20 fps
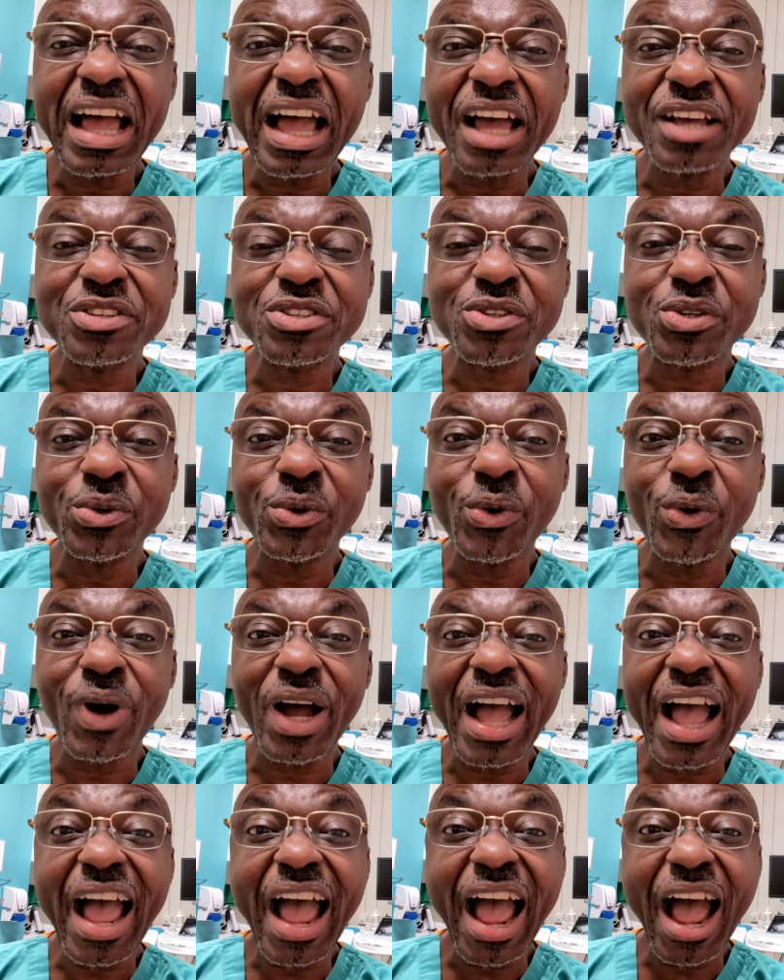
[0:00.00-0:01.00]
as
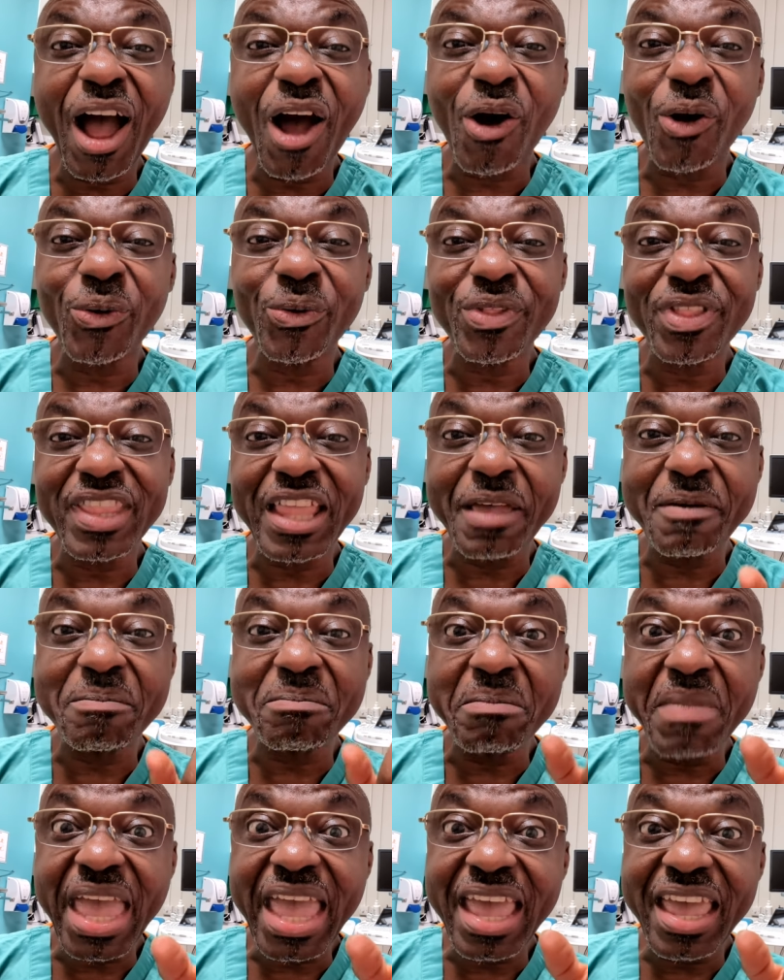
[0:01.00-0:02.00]
to how they
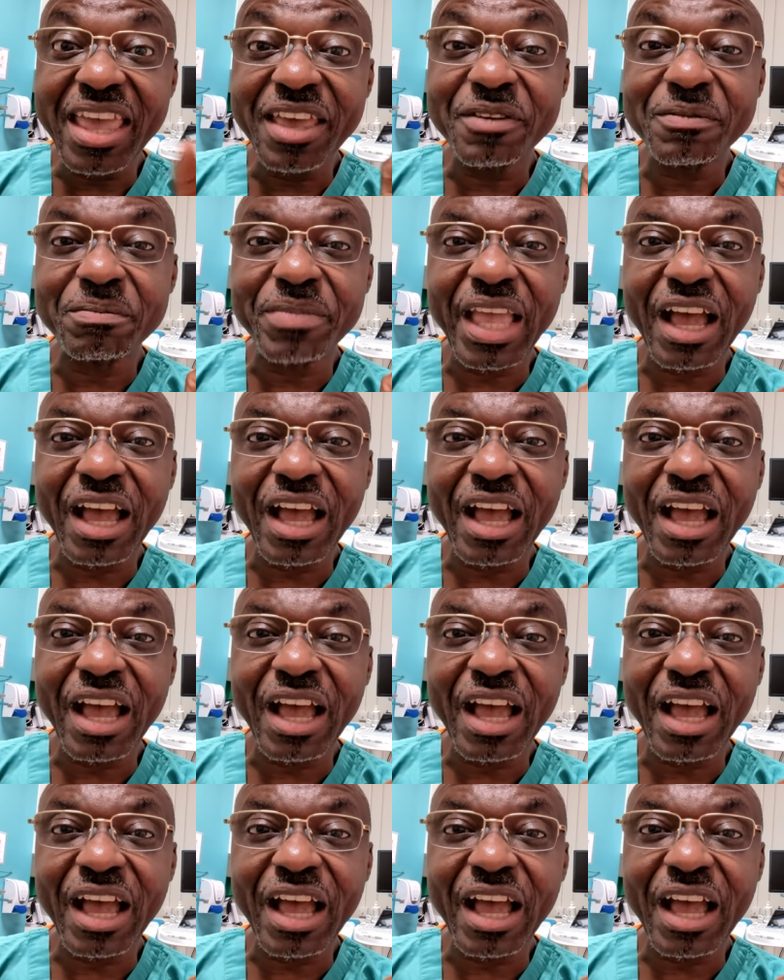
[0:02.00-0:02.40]
may